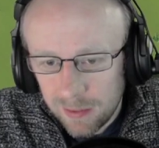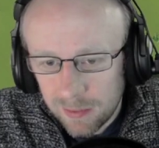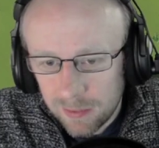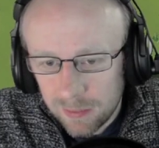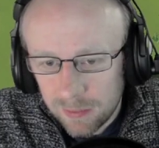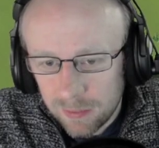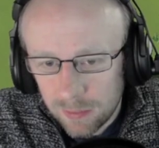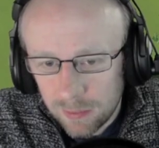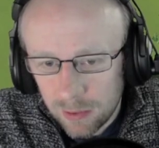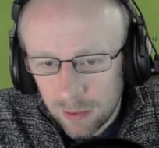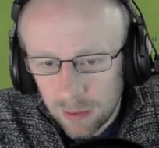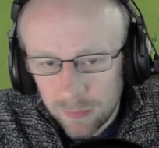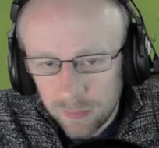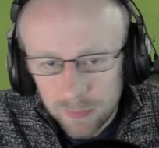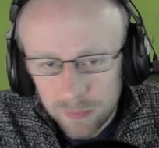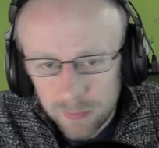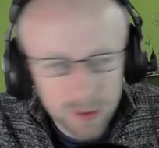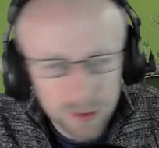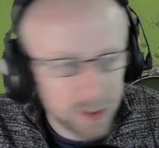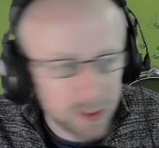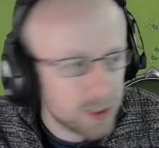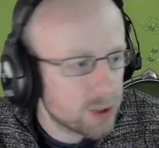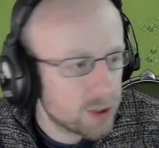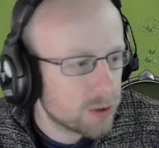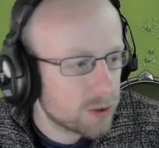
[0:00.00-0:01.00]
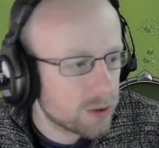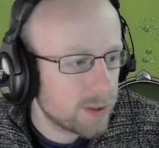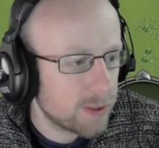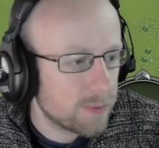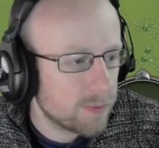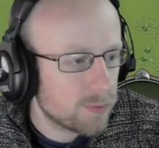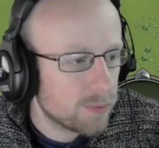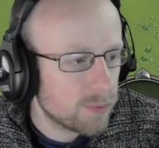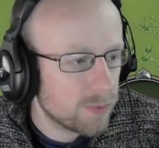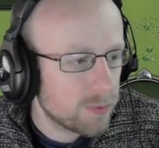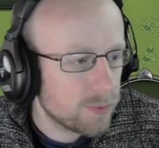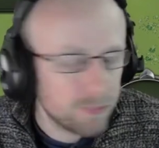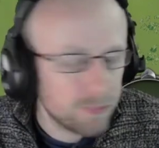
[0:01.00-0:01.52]
We'll come to the
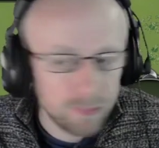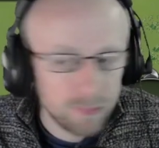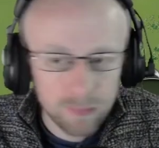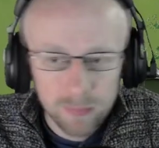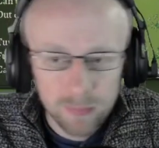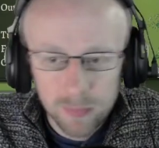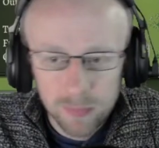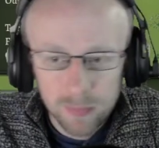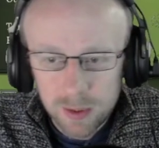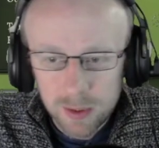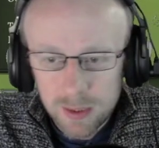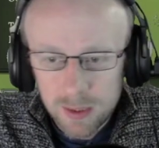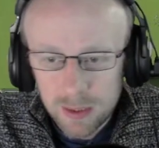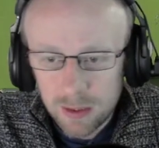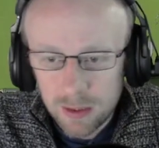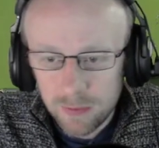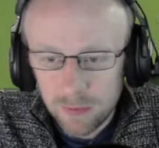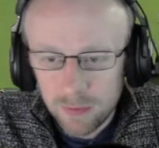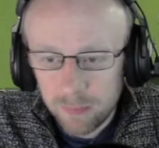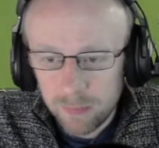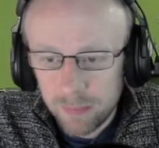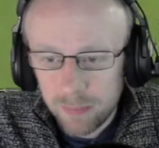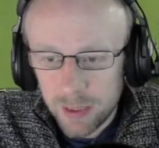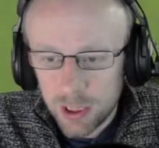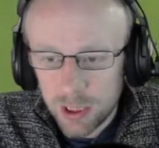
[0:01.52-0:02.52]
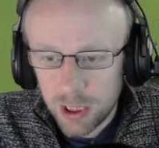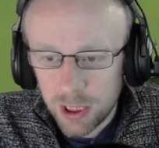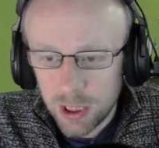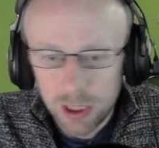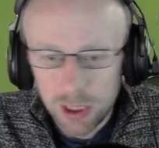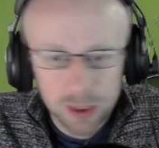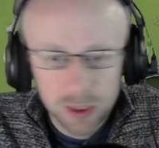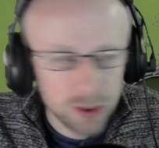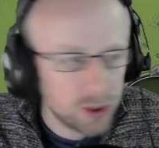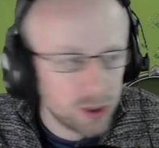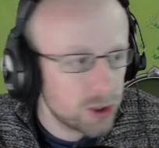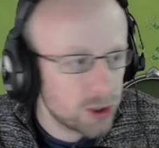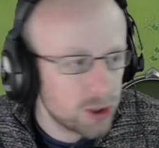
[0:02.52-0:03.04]
extreme southern
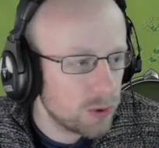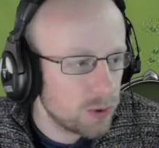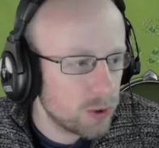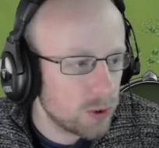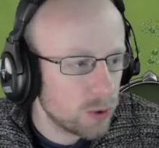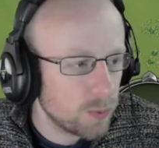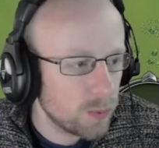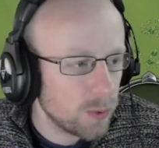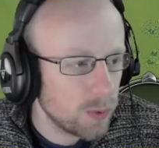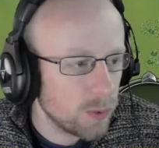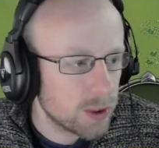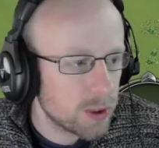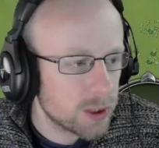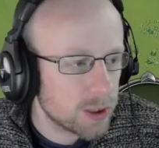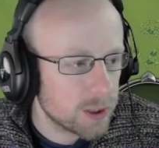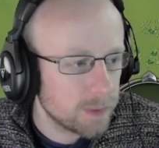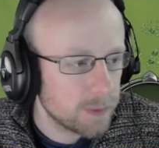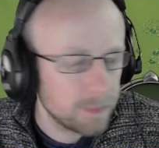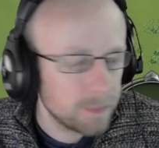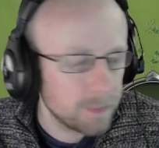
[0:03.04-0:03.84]
position to shoot upwards.